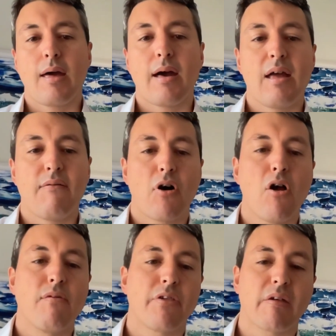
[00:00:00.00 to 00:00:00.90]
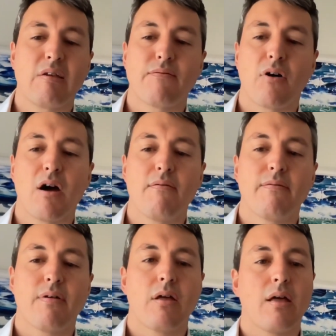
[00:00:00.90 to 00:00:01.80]
If you're over
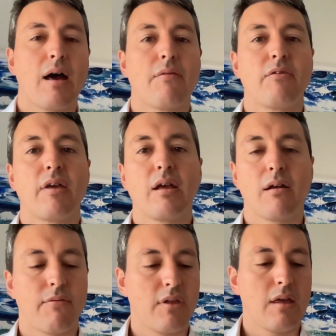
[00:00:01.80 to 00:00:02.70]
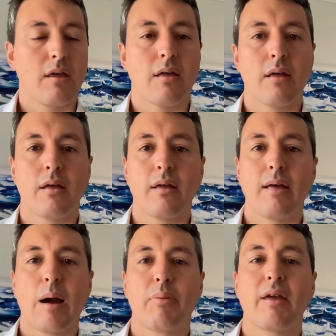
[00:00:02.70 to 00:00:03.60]
65 at the date of the
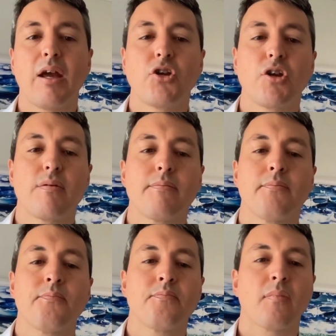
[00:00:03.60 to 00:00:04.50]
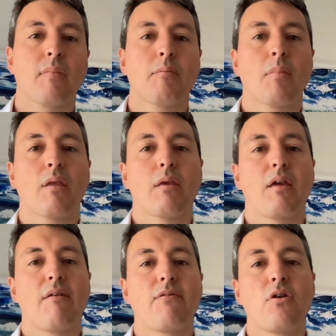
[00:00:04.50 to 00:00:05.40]
application,
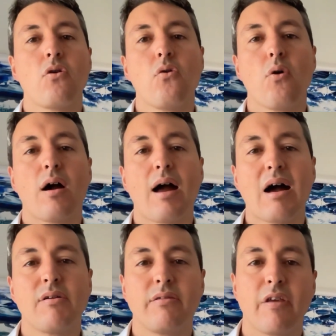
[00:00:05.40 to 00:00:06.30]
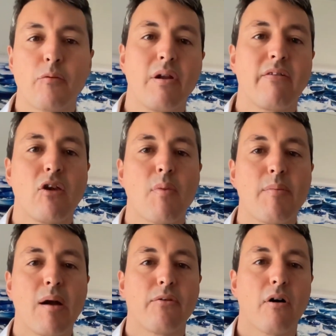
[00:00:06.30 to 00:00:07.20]
if you have a disability, you may
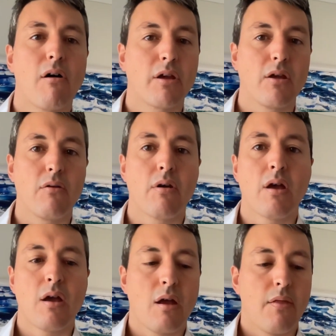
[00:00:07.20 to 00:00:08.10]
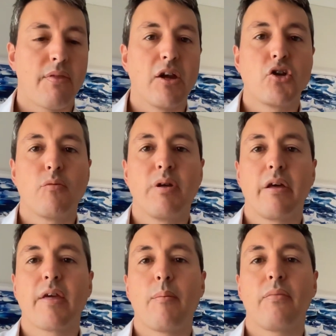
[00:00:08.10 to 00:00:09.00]
be able to argue that you should be
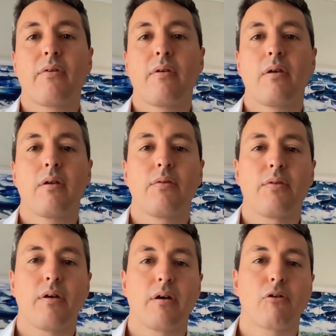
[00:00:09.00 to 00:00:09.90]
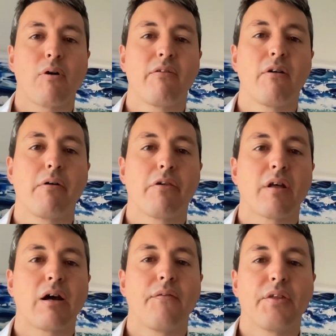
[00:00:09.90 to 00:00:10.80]
exempt. The criteria
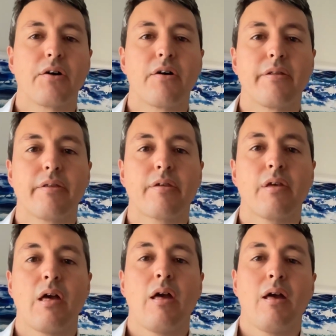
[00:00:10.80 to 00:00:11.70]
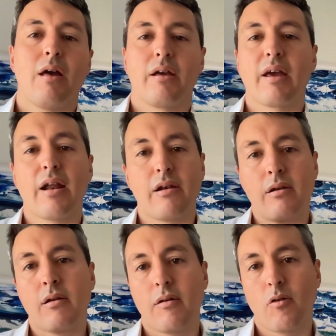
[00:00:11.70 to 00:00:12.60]
set out in the guidance.
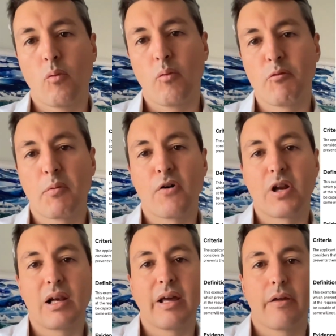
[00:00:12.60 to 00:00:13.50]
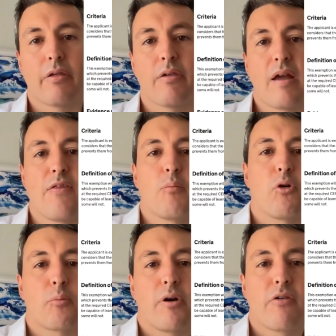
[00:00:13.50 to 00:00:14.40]
Again, we've provided links in the
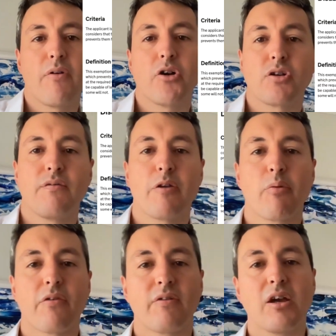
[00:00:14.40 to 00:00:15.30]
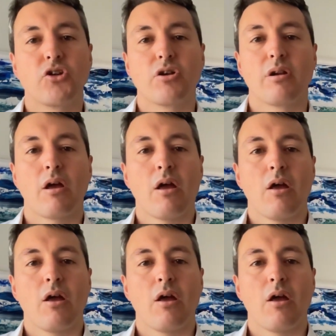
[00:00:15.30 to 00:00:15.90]
blog post version of this presentation